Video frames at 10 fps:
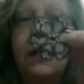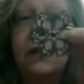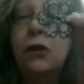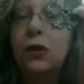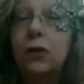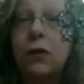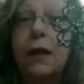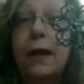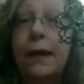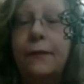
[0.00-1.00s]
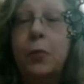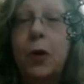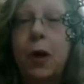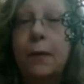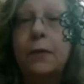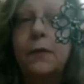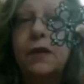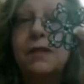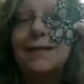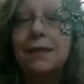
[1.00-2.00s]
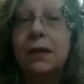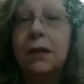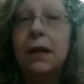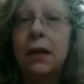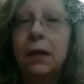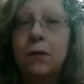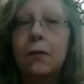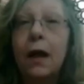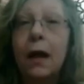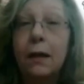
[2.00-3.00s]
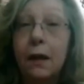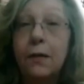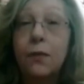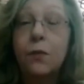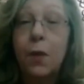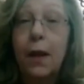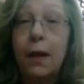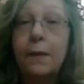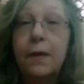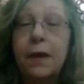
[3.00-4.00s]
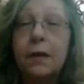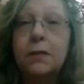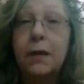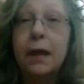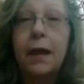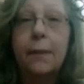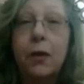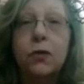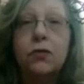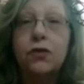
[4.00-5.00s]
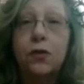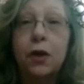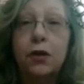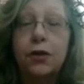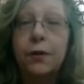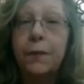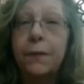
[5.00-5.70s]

you're going to have a problem because it's going to eat your nylon thread because of the chemical structure.